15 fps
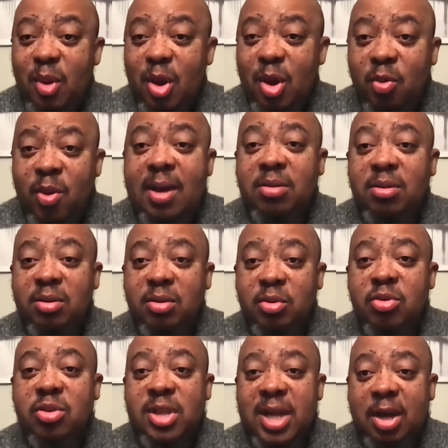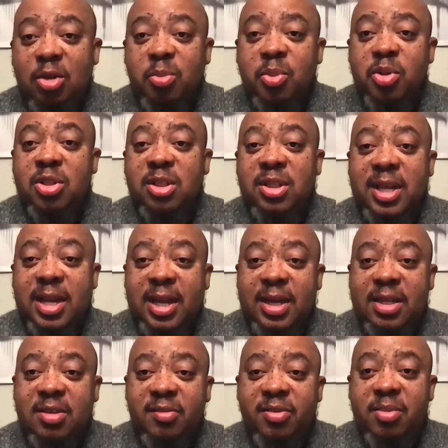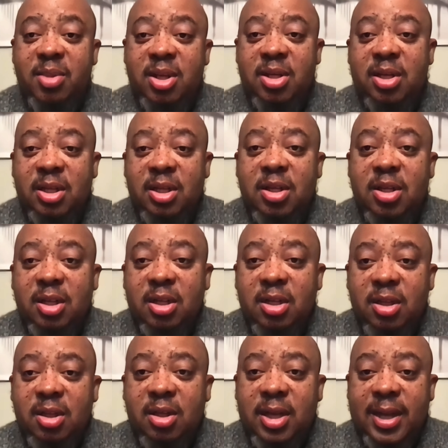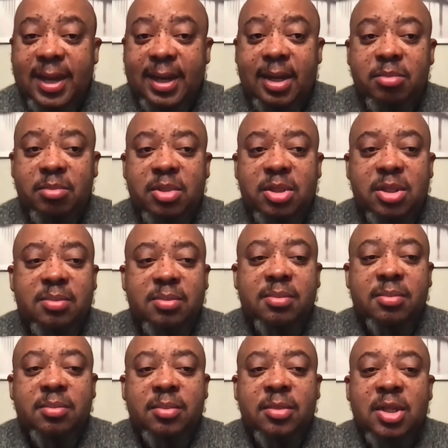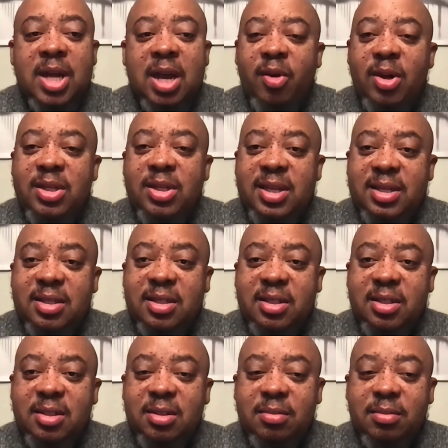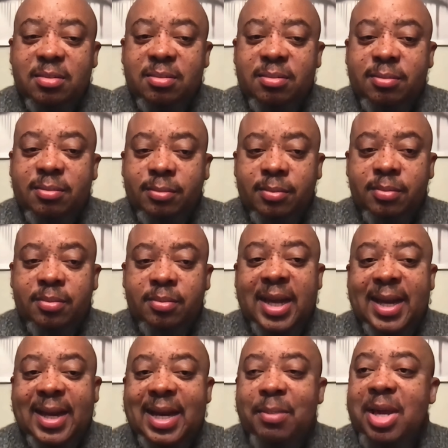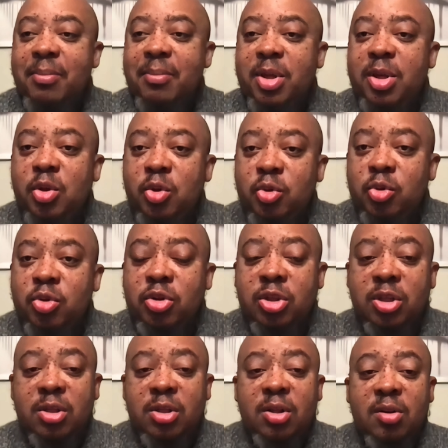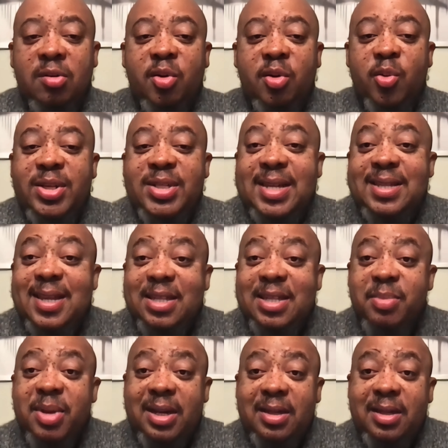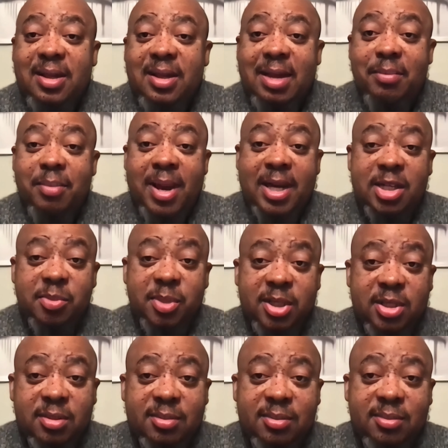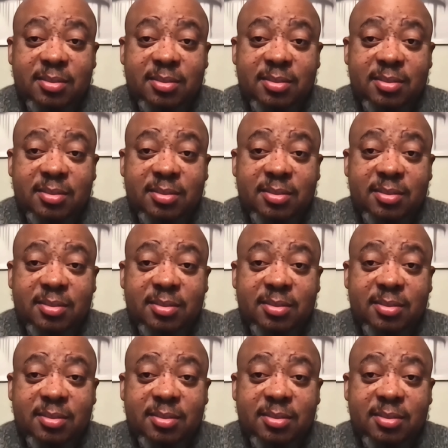around those outputs that they're getting from the LLMs. Now, for instance, LLM can be used for risk assessment and management.